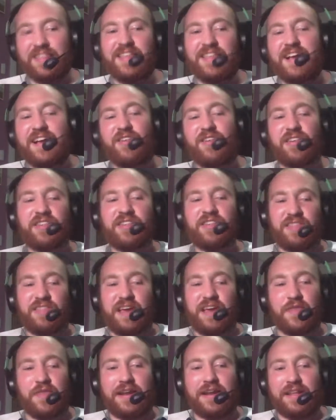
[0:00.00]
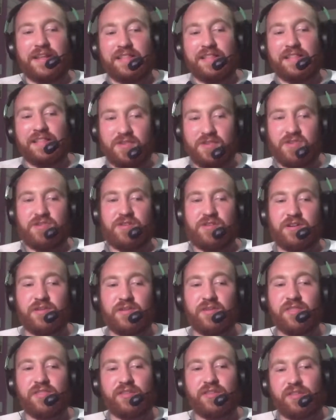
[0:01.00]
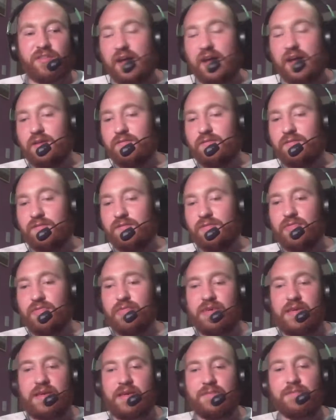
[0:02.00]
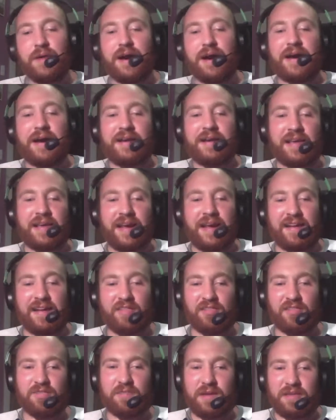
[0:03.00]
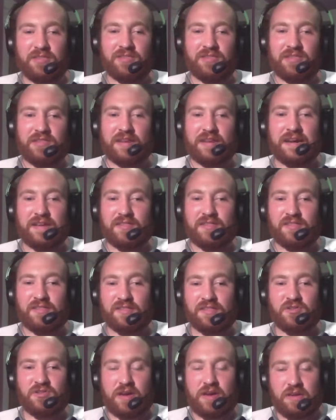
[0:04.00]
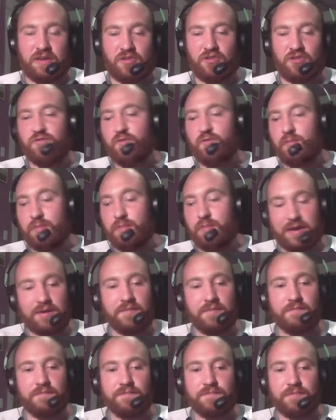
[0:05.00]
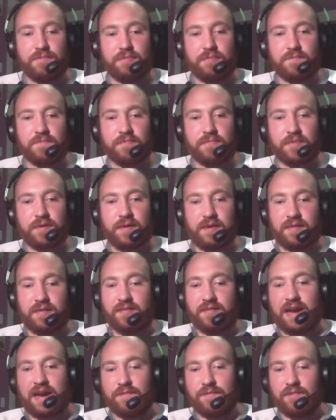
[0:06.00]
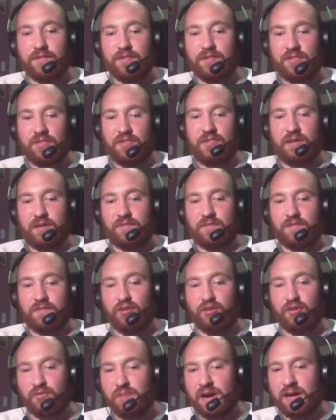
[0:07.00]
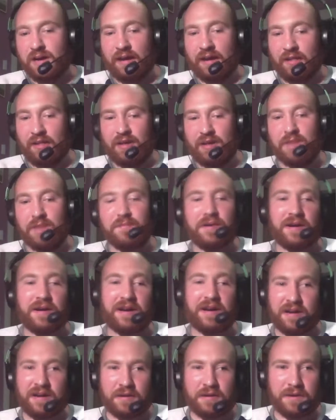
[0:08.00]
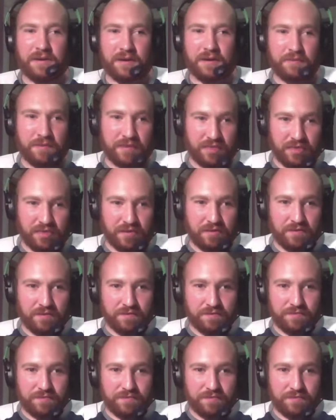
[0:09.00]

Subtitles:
not just that ended the show. It's a lot of the podcast space that has changed for me in time. This is the first podcast I've been on in about a month.